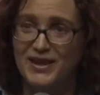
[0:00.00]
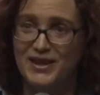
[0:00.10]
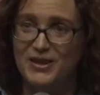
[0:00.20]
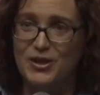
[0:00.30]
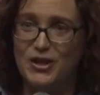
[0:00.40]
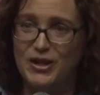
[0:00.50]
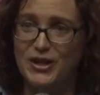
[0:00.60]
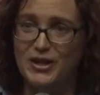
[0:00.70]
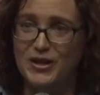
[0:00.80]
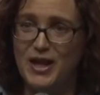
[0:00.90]
You
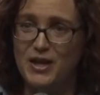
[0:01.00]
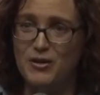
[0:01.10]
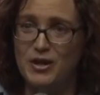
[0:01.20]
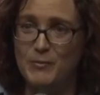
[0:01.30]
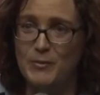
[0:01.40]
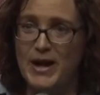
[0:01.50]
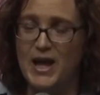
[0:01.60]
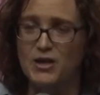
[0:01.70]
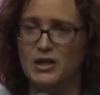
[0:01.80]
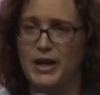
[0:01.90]
cook. Okay, you can come to my
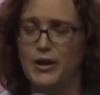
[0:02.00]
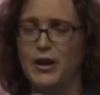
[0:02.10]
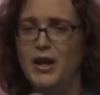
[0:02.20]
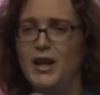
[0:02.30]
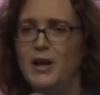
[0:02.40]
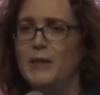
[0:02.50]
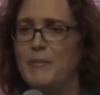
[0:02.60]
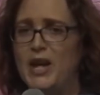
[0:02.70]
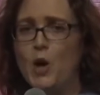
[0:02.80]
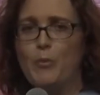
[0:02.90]
house later. The
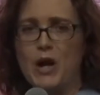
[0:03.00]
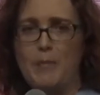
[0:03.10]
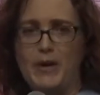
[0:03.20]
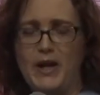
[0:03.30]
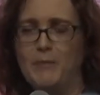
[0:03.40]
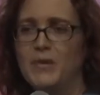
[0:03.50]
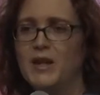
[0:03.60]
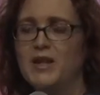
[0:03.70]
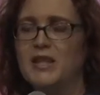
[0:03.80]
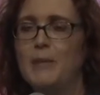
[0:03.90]
meal prepping.
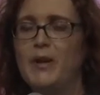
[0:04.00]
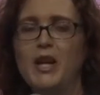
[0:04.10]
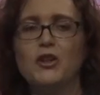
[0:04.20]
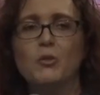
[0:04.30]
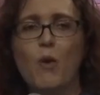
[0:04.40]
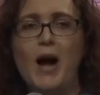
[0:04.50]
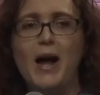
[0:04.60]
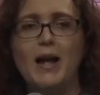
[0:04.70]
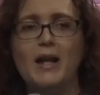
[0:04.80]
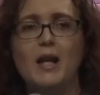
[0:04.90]
See, but here's
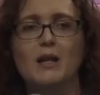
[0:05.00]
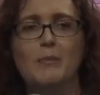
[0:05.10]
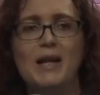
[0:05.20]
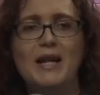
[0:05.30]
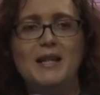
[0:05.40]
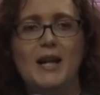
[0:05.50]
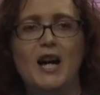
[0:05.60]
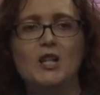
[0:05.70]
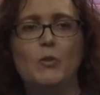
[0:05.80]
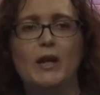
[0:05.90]
why. Many
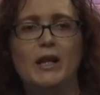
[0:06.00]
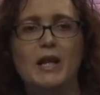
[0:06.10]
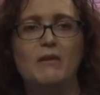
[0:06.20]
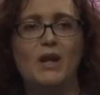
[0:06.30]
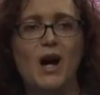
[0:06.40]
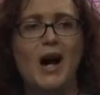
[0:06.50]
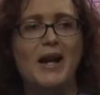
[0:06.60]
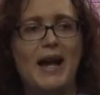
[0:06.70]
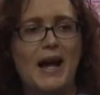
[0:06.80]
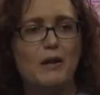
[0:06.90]
times we leave God
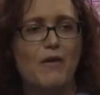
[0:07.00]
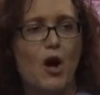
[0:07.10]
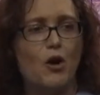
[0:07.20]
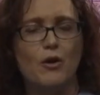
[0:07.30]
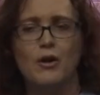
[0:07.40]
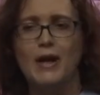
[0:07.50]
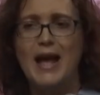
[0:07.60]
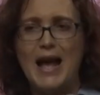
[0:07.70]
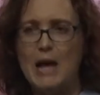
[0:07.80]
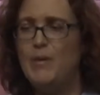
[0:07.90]
out of our
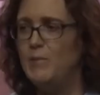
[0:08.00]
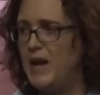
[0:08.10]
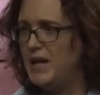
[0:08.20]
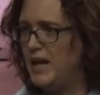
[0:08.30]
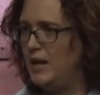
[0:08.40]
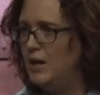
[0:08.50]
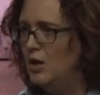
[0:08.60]
habit making.